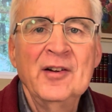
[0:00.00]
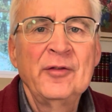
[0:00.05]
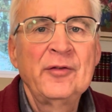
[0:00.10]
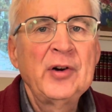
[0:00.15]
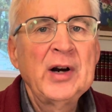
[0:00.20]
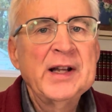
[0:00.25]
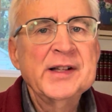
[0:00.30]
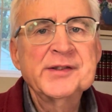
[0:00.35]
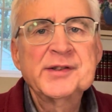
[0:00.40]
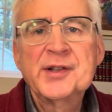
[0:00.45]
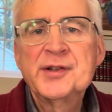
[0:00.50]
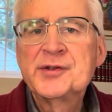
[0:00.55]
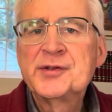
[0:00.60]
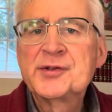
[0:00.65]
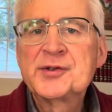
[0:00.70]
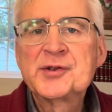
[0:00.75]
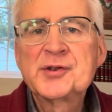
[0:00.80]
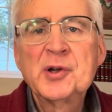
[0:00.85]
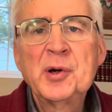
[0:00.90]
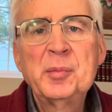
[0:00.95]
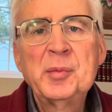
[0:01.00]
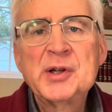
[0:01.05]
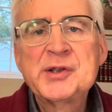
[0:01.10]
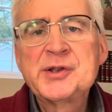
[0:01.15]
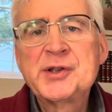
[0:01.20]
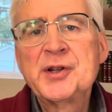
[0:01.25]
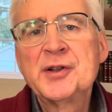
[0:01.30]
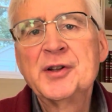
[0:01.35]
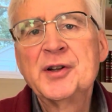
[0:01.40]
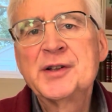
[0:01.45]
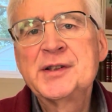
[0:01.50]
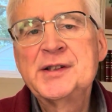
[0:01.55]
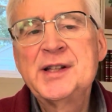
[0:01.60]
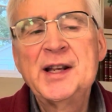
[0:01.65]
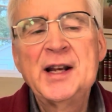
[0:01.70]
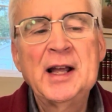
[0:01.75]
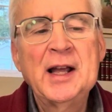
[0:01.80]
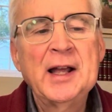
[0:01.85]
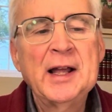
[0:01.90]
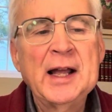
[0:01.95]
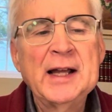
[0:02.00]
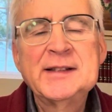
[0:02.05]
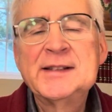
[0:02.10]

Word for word: Friends, so much to look to, at uh,